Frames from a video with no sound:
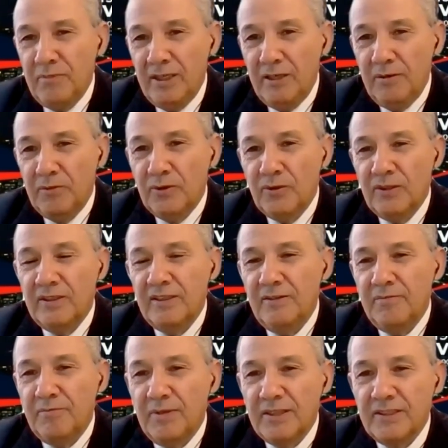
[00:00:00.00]

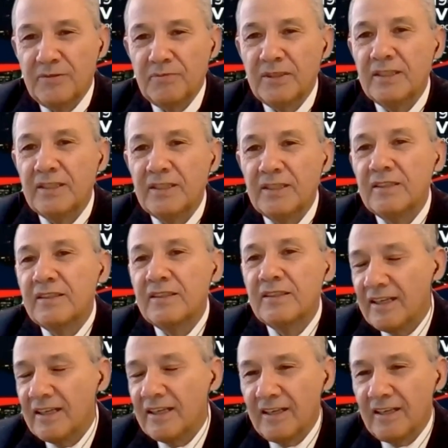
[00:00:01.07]
minimum
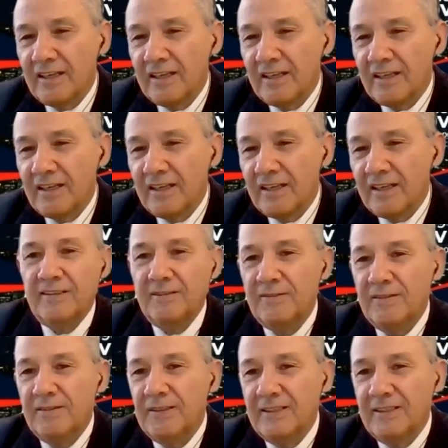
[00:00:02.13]
investment, and
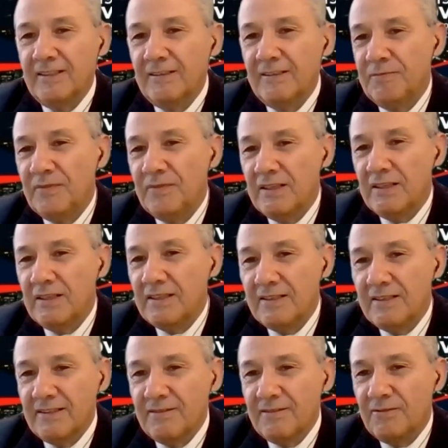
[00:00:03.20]
a
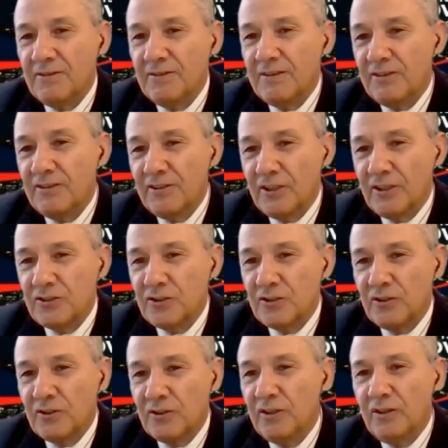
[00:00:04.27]

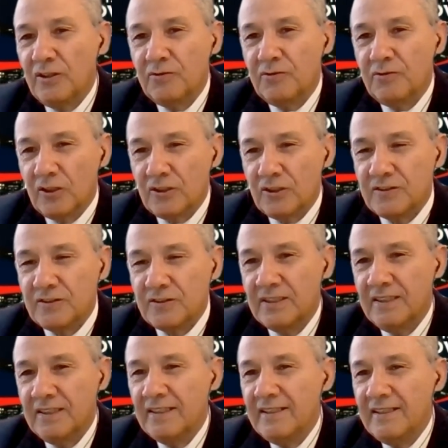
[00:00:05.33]
reduction of
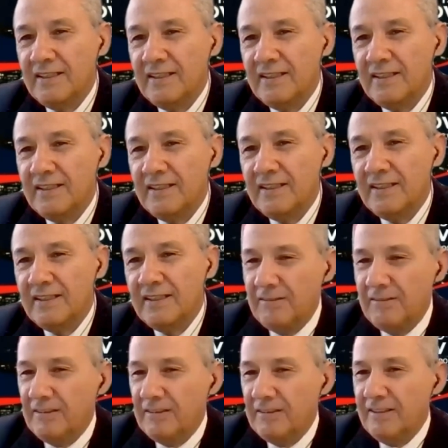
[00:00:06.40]
cost.
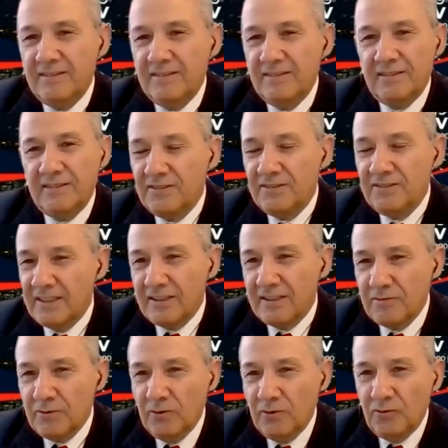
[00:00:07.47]
That it's
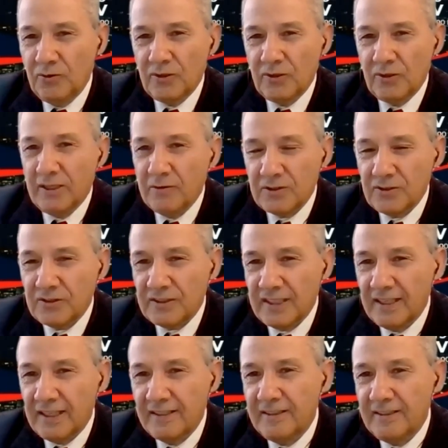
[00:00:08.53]
terrible for our
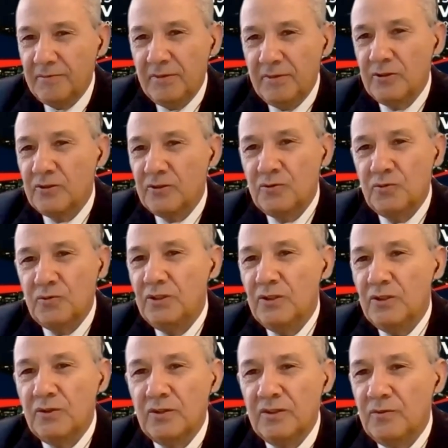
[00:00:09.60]
society because
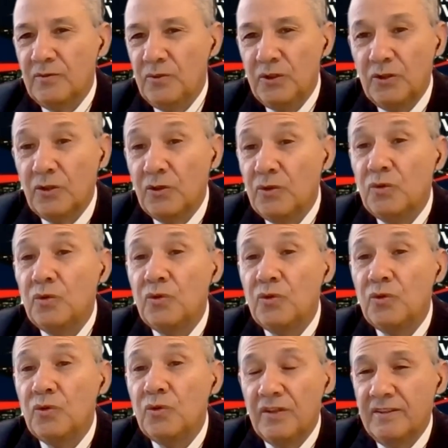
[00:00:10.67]
we don't
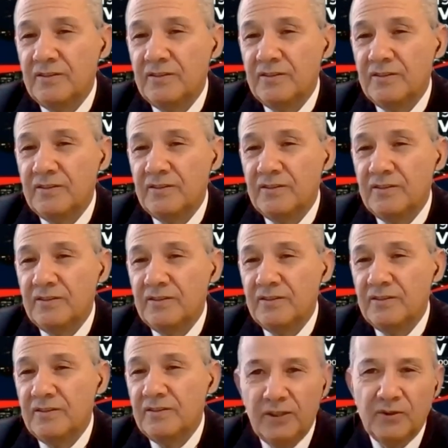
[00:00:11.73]
do things
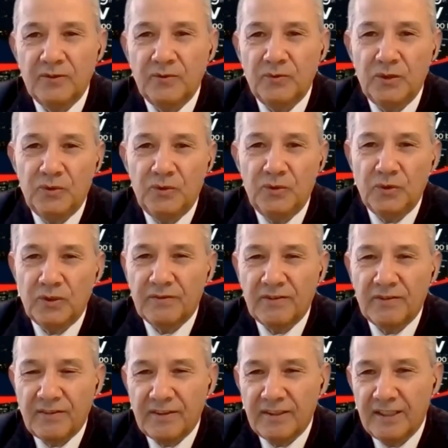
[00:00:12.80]
well. We do
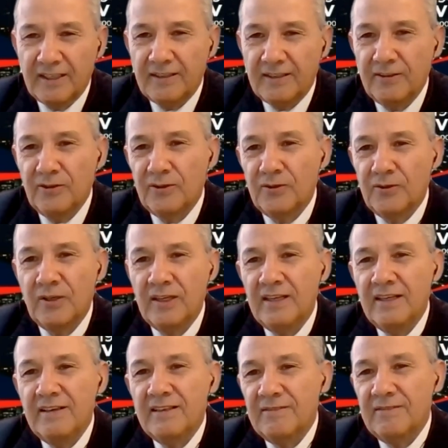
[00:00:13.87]
everything, you
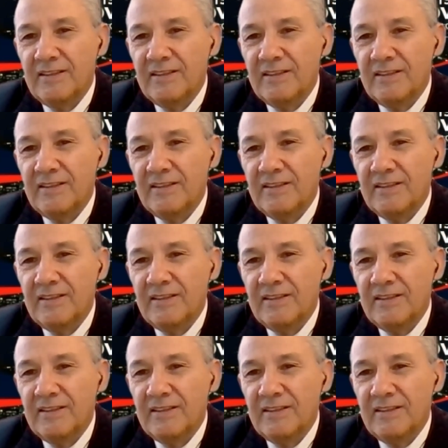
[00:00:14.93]
know,